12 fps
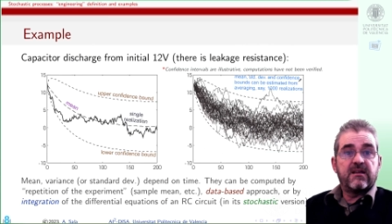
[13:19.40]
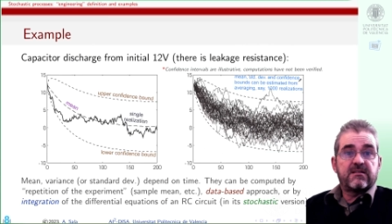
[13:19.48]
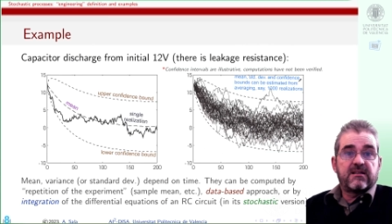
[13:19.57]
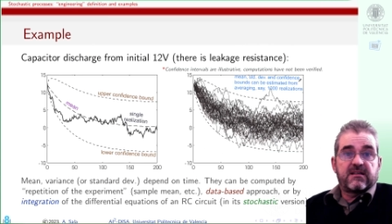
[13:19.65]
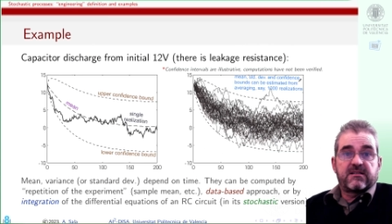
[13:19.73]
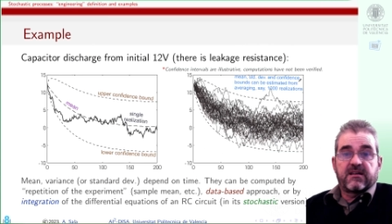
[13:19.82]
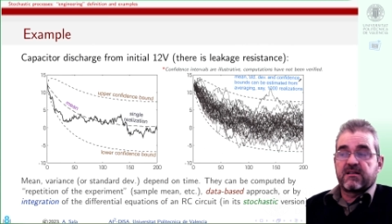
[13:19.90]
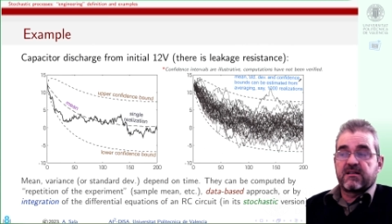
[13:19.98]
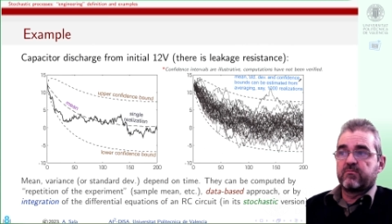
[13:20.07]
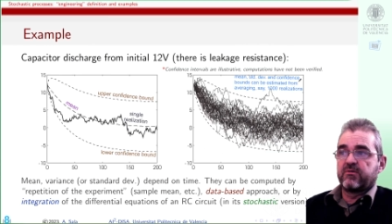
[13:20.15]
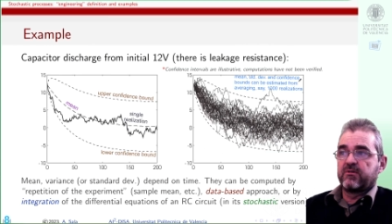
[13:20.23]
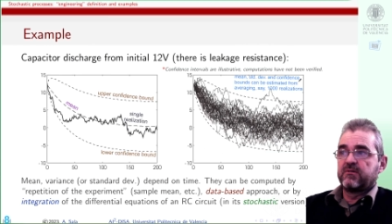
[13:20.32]
As a last
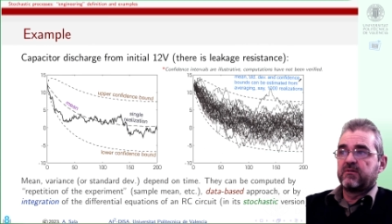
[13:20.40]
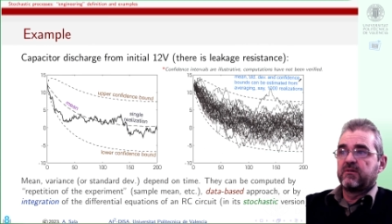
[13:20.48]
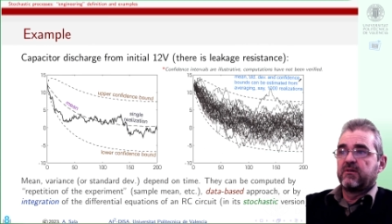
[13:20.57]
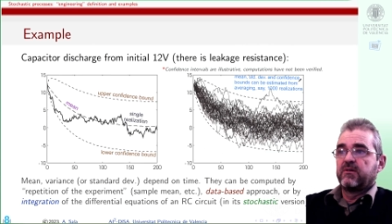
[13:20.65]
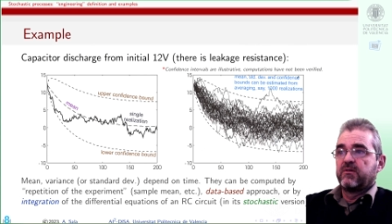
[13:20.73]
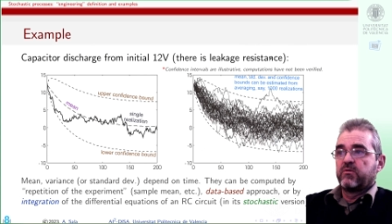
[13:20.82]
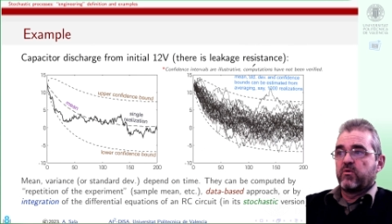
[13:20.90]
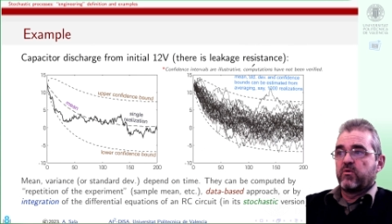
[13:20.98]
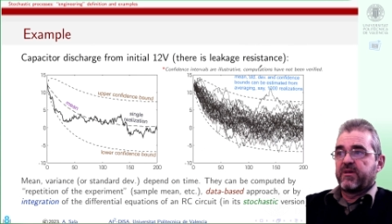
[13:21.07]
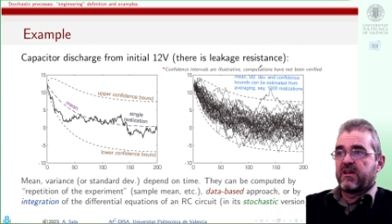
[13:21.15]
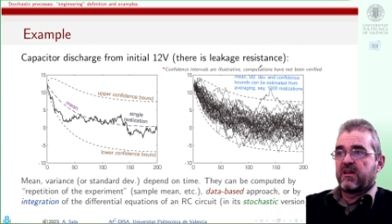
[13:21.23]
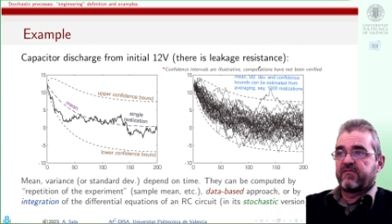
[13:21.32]
example, we
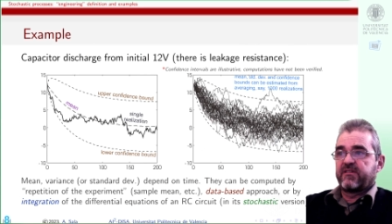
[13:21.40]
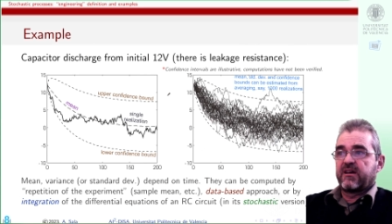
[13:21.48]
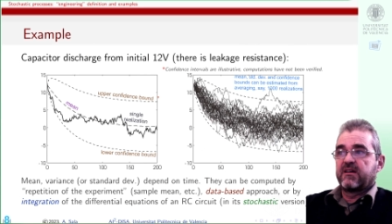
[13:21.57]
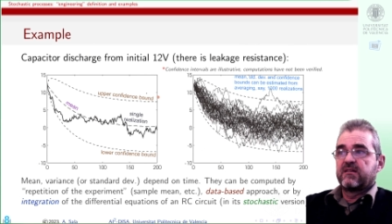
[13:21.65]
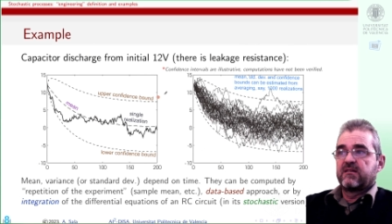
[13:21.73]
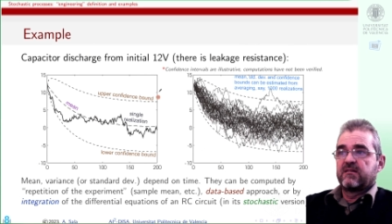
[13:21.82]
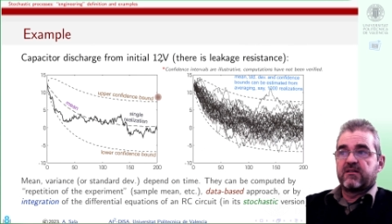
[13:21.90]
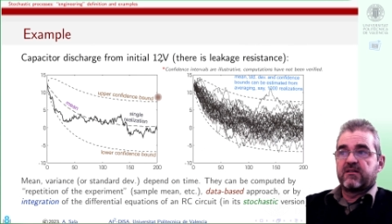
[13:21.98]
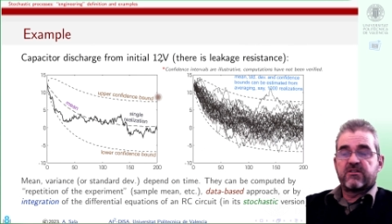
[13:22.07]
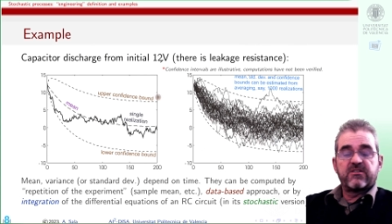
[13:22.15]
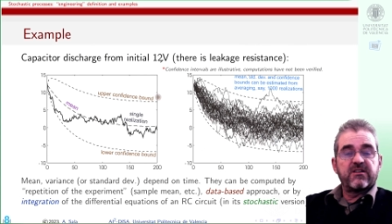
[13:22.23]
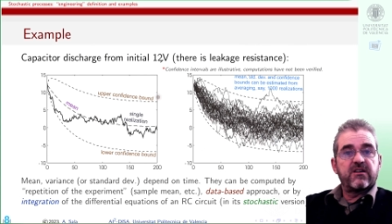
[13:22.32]
may have a
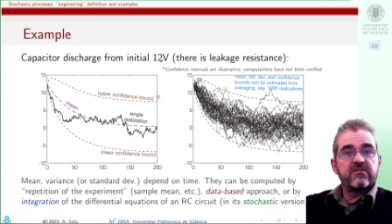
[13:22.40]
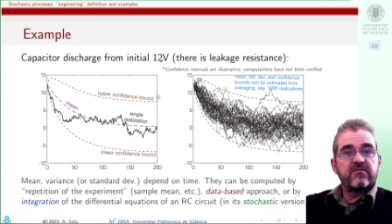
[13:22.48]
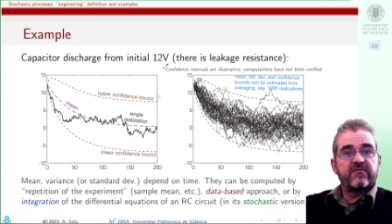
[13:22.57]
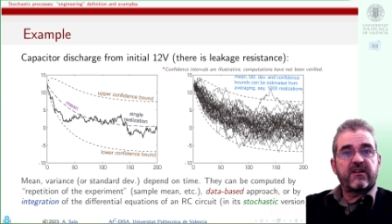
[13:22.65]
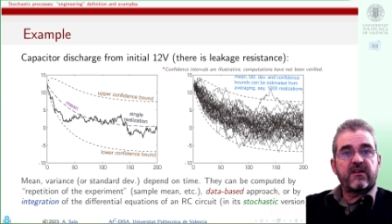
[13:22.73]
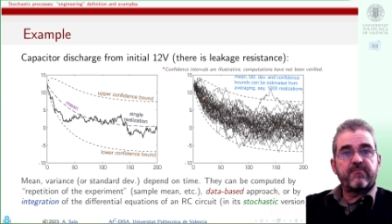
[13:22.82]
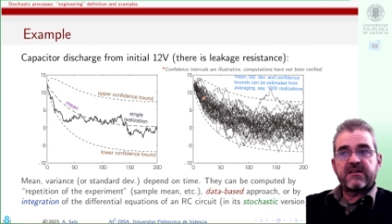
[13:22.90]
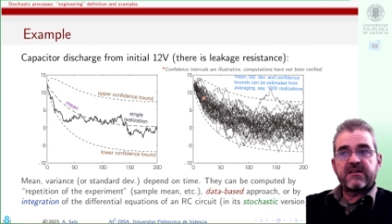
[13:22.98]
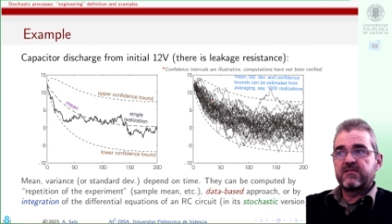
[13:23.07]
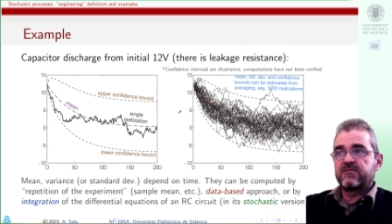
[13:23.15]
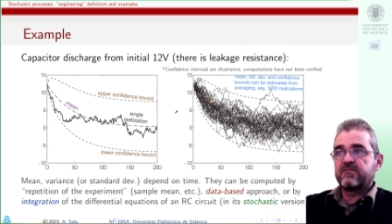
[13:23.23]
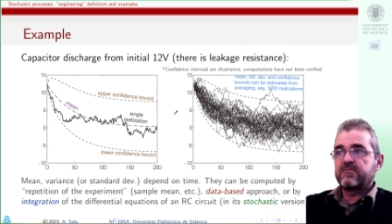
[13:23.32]
discharge of a
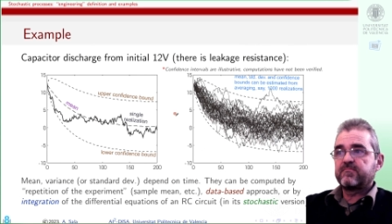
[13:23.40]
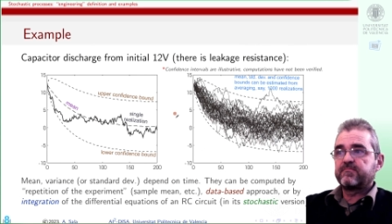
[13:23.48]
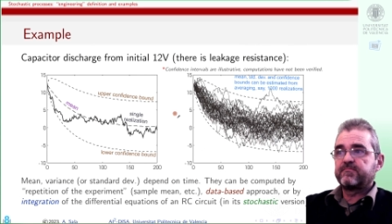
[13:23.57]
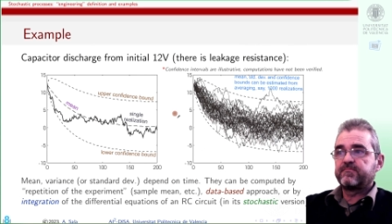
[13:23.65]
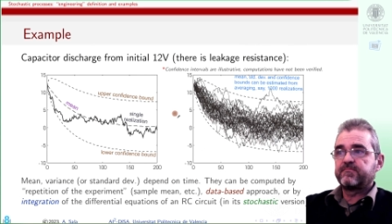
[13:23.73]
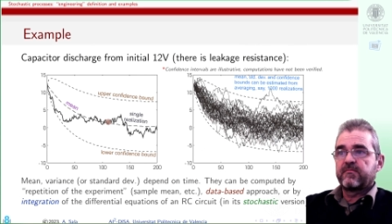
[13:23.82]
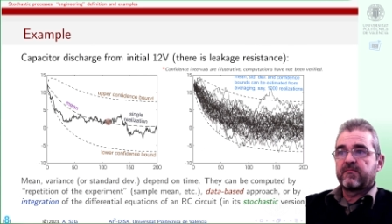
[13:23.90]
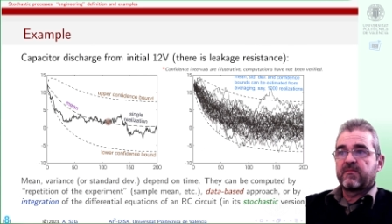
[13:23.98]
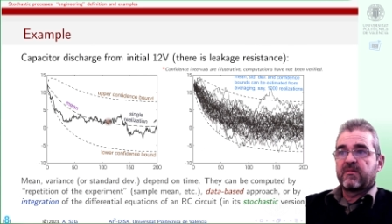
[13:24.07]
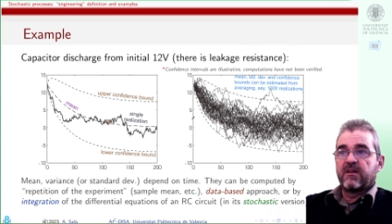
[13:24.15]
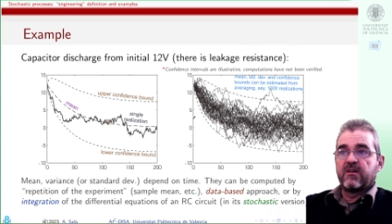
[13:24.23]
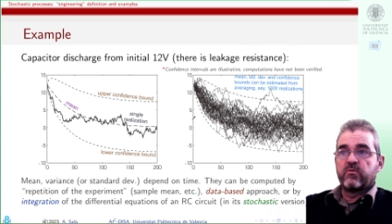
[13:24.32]
capacitor
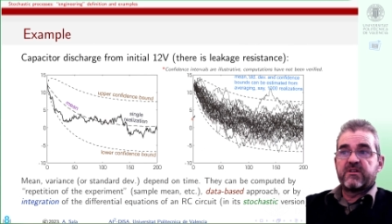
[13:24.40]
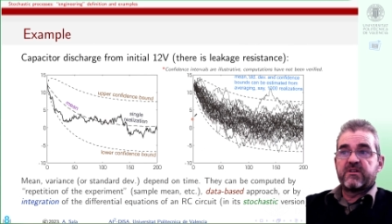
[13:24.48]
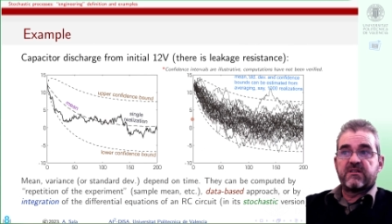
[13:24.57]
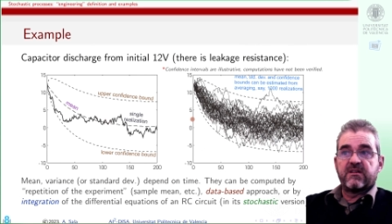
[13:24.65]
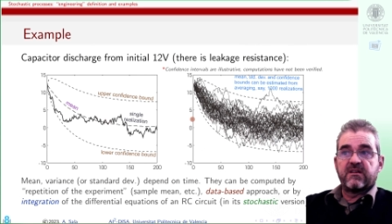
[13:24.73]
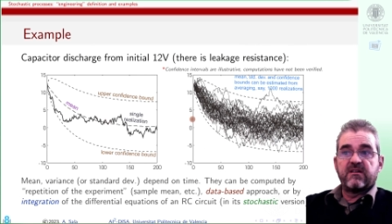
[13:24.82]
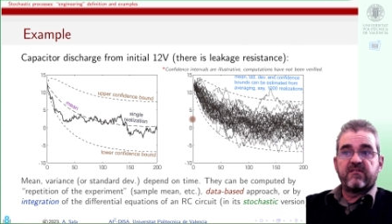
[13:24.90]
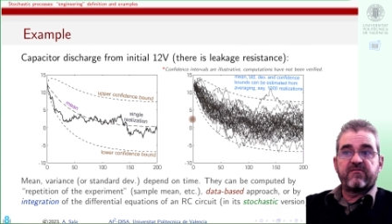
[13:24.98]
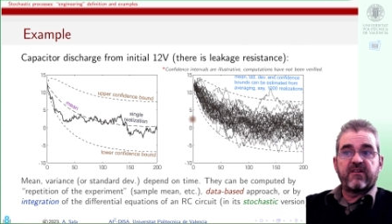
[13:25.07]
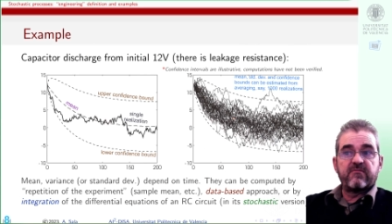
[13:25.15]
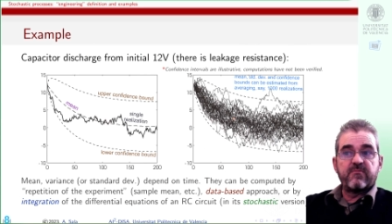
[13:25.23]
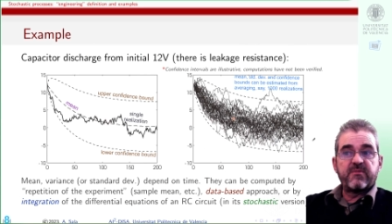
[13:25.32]
in which, if
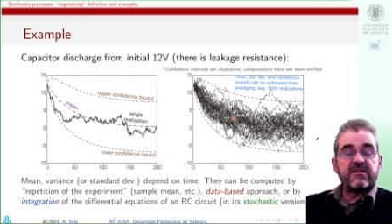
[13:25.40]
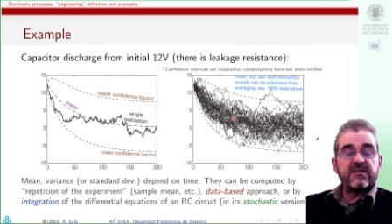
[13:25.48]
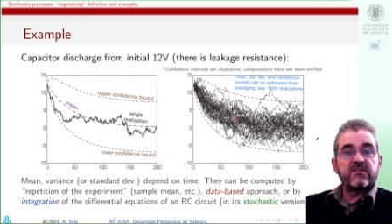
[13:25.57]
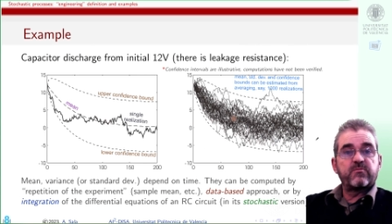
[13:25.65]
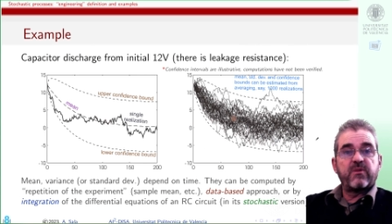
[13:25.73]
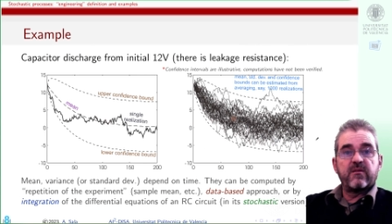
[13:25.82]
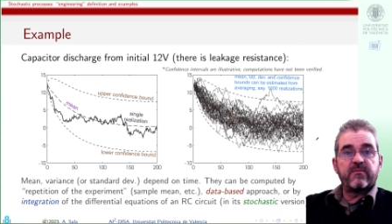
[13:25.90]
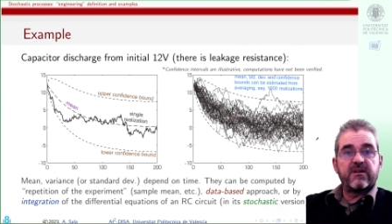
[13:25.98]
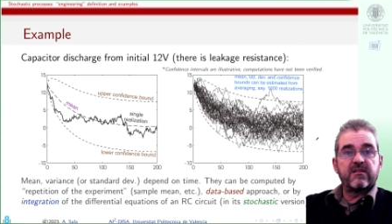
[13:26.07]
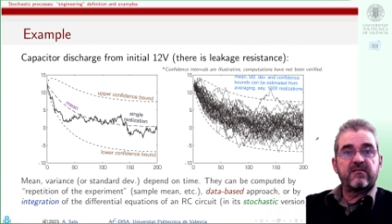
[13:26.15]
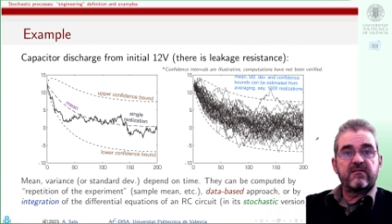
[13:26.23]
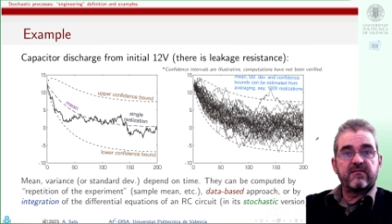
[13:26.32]
I repeat the
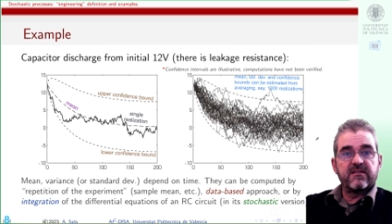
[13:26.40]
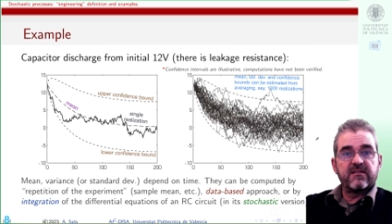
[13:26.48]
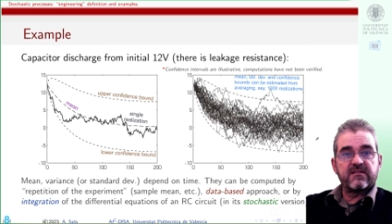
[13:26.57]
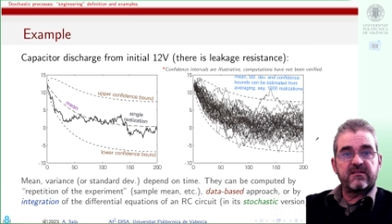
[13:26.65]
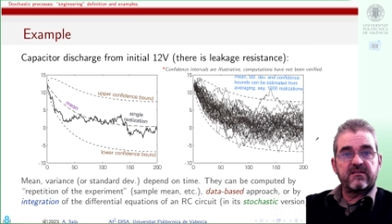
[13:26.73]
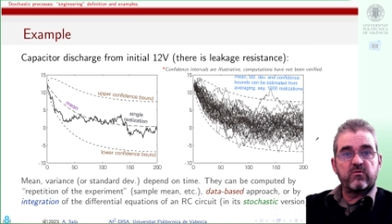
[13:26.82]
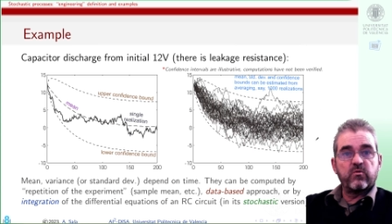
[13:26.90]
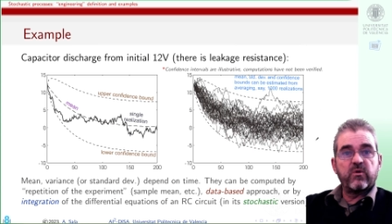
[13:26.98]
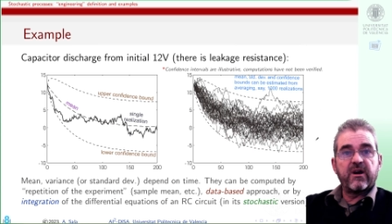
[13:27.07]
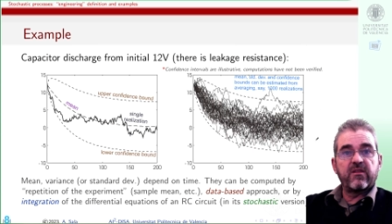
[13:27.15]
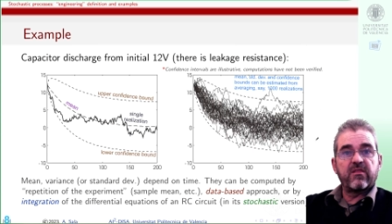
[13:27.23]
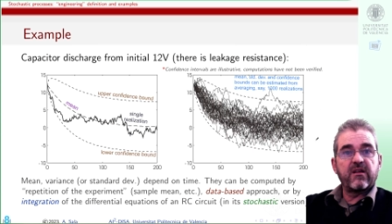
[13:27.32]
experiment, let's
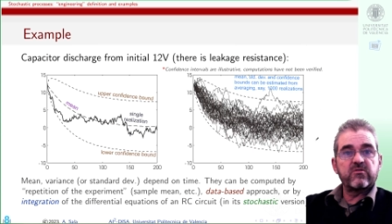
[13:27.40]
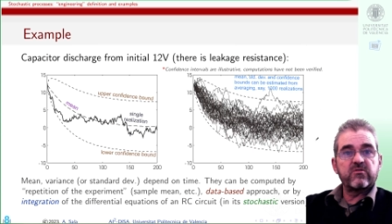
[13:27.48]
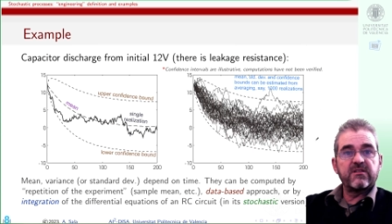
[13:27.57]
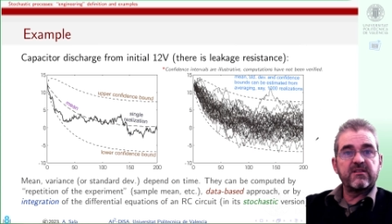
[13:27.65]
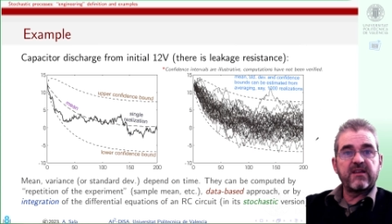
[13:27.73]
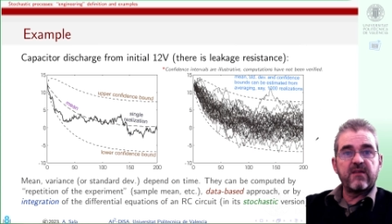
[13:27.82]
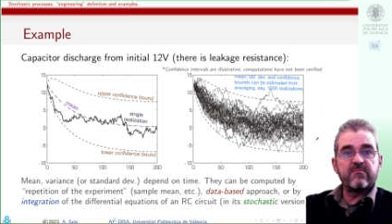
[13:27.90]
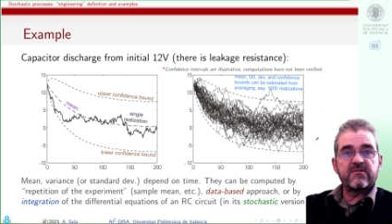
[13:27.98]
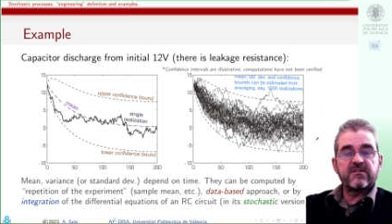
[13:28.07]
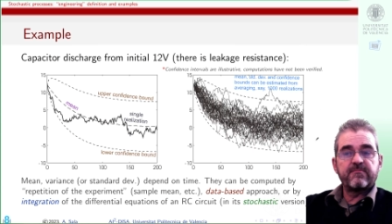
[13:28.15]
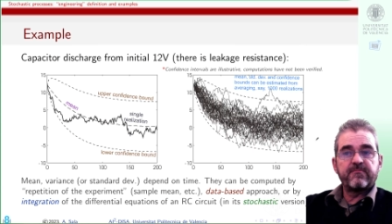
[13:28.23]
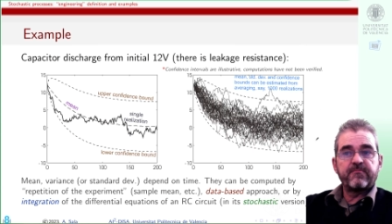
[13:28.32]
1,000
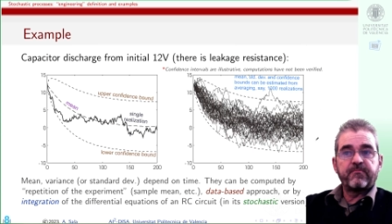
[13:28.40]
times,